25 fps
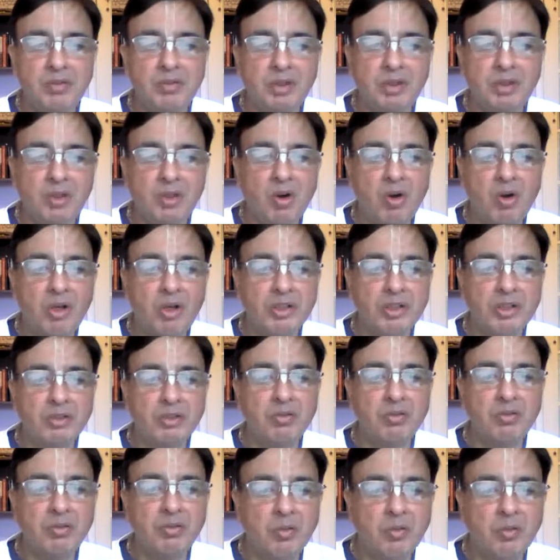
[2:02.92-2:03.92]
the Goddess
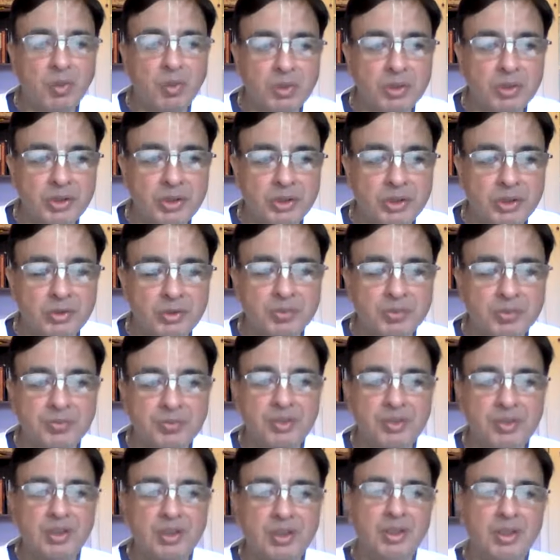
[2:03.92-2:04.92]
of Fortune.
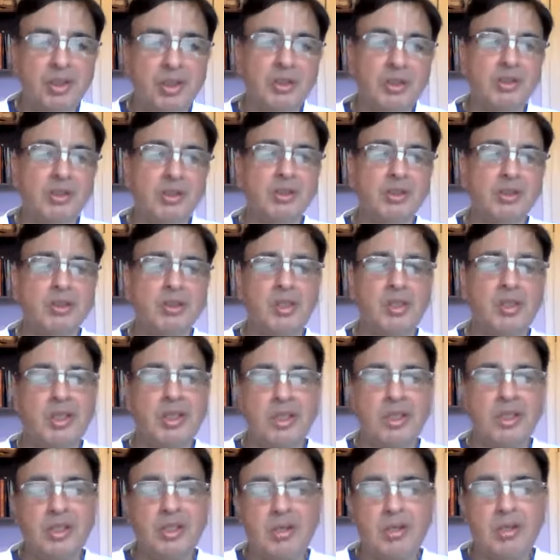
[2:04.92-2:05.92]
So, that
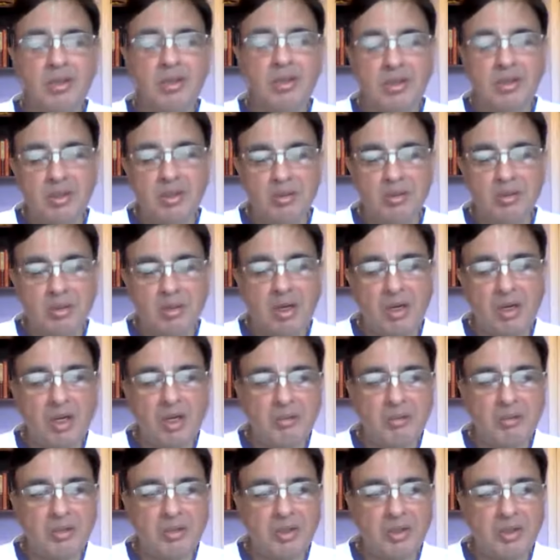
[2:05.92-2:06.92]
is our
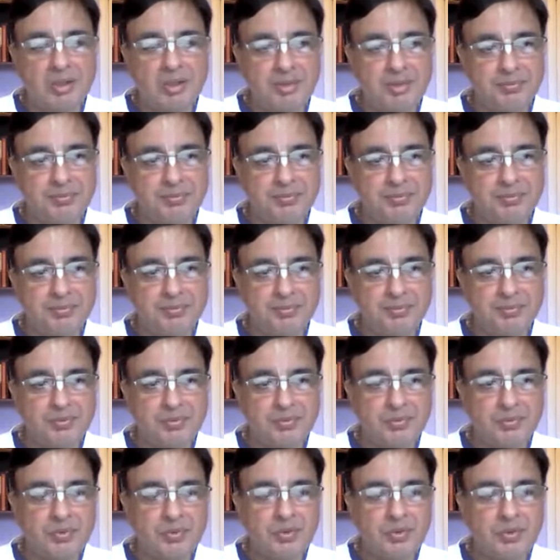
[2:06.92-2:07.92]
Prahlad Maharaj.
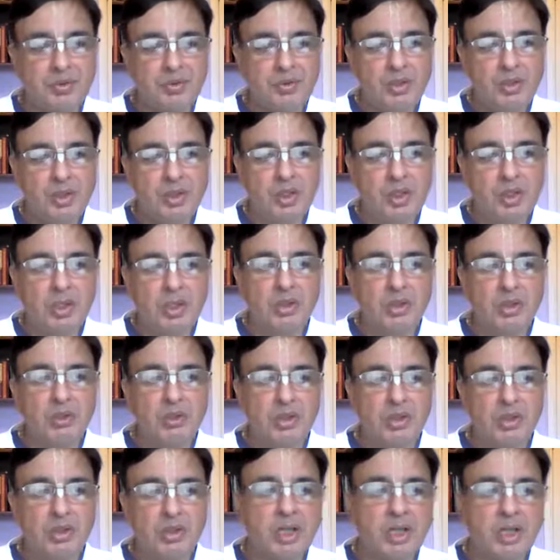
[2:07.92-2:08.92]
So
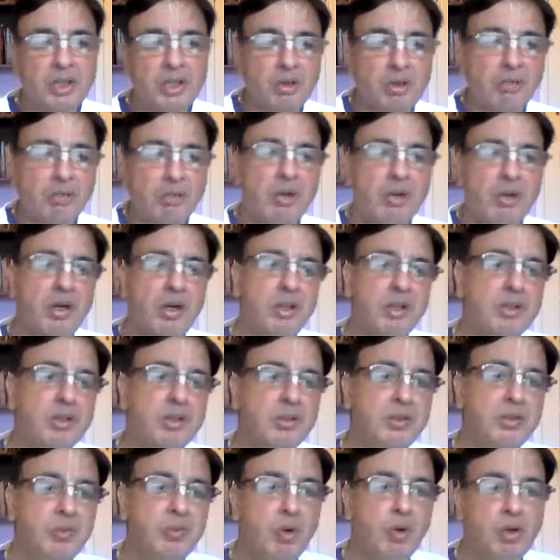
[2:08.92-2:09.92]
just like Dhruva
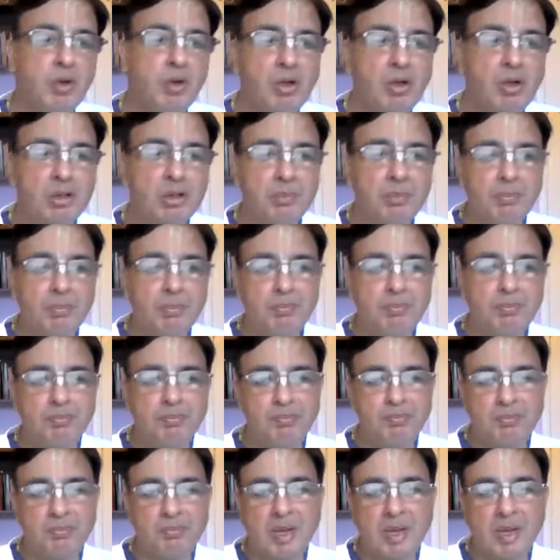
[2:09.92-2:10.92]
Maharaj, we all know the
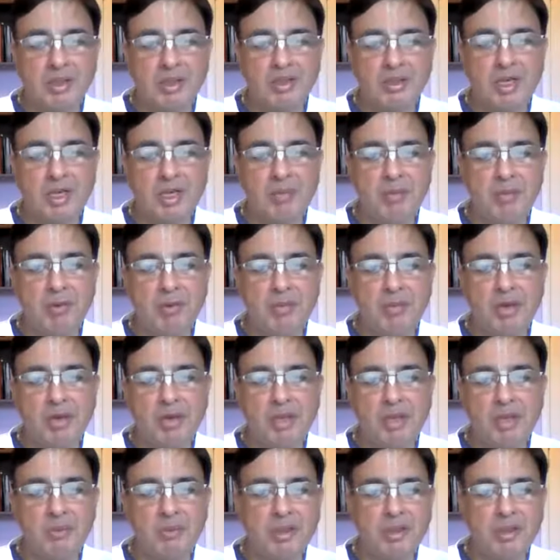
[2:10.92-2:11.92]
pastime of
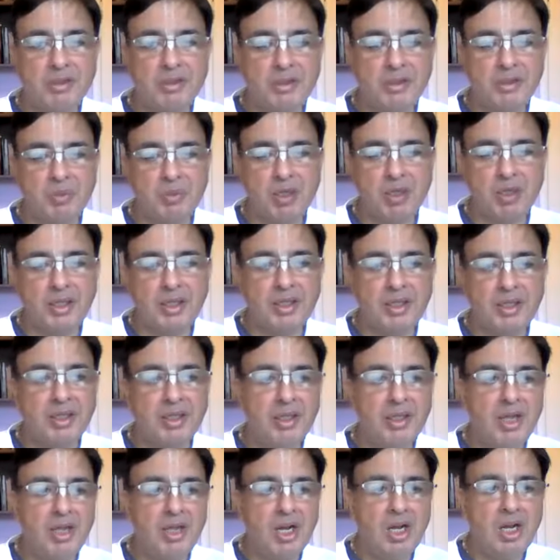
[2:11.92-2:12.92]
Prahlad Maharaj as well,
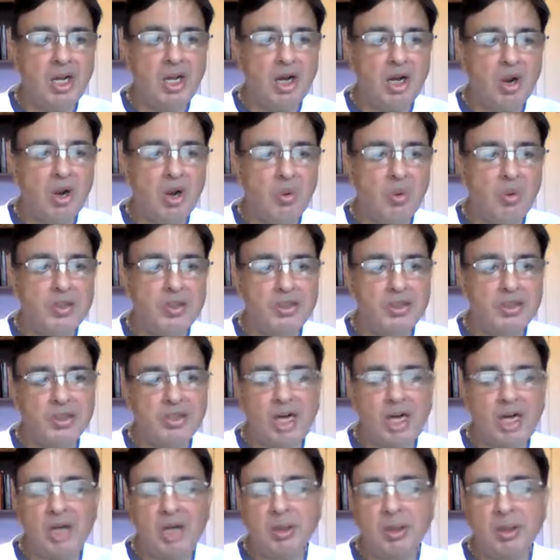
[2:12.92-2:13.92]
and how in his
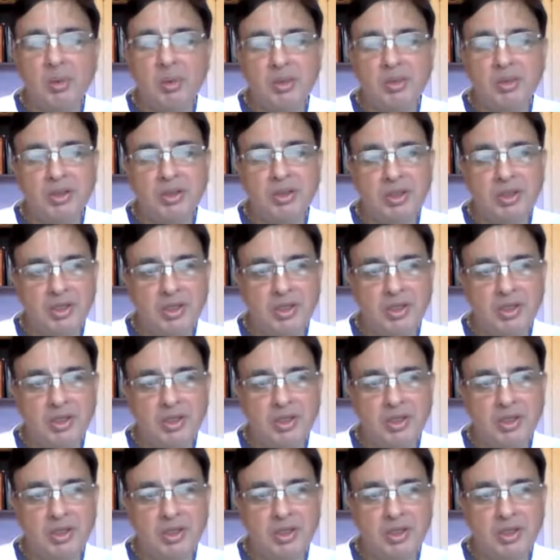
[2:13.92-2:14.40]
childhood